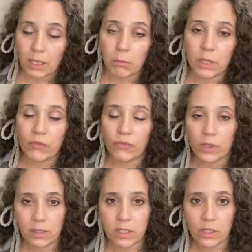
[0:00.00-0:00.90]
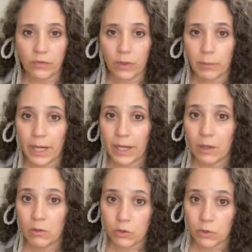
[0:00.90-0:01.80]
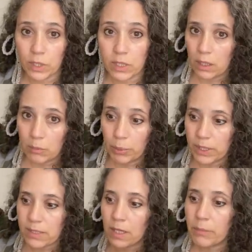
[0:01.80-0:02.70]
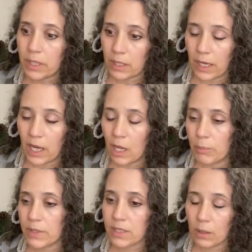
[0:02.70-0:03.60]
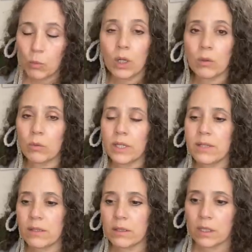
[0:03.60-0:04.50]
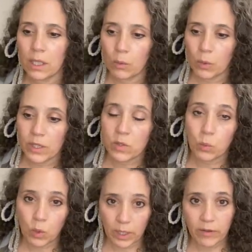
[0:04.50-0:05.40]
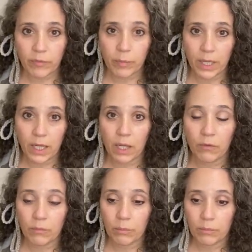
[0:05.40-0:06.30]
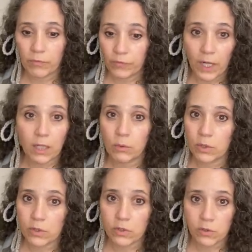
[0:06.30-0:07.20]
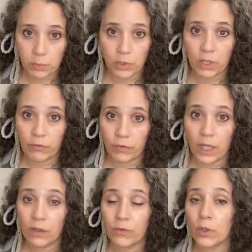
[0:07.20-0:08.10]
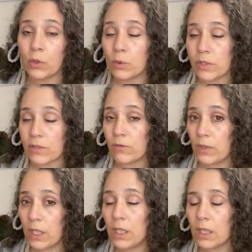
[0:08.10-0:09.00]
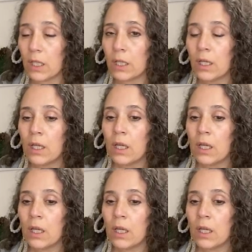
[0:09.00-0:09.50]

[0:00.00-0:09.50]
me feel guilty for my own choice. But something that happened somewhat recently was one of my followers who's pretty faithful, who is a vegan.